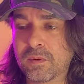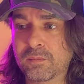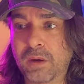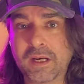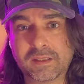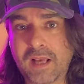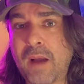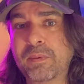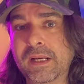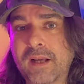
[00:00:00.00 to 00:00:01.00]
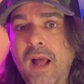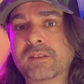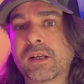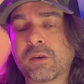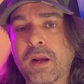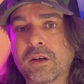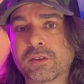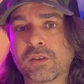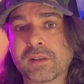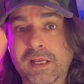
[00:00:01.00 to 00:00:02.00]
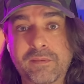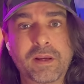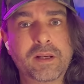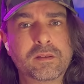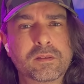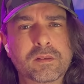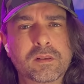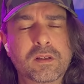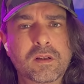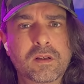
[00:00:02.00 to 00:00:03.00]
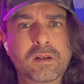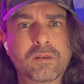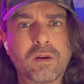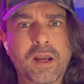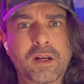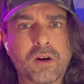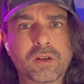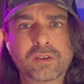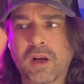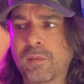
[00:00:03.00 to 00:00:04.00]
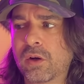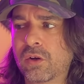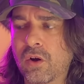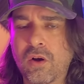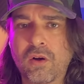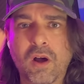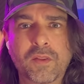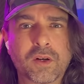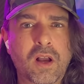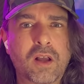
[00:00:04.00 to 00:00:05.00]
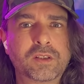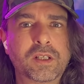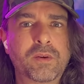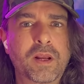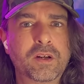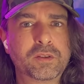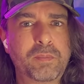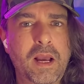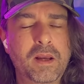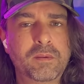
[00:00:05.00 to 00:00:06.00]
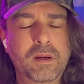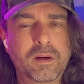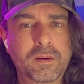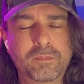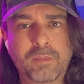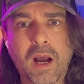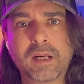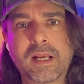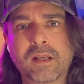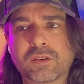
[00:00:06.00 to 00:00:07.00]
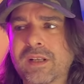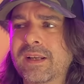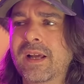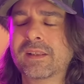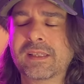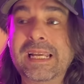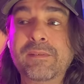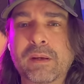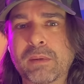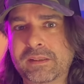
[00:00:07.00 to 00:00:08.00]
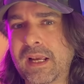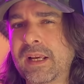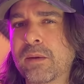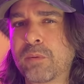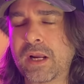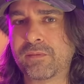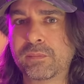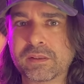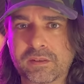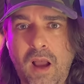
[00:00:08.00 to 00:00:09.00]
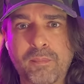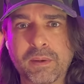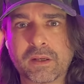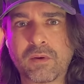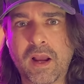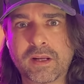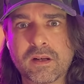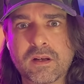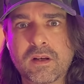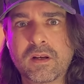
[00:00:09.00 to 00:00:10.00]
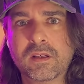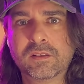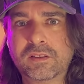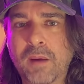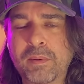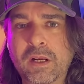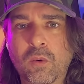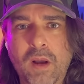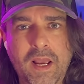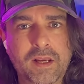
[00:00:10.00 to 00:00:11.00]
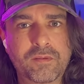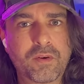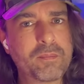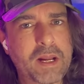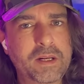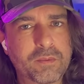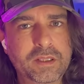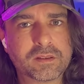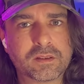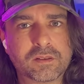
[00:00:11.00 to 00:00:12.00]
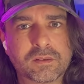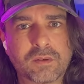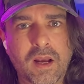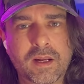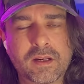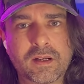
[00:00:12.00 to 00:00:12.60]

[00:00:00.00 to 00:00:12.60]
But it's happening. Content creators are leaving, right? Kurt Jaimungal, other content creators, podcasters, not leaving, but taking a break from this topic, right? Stepping away for many reasons, right?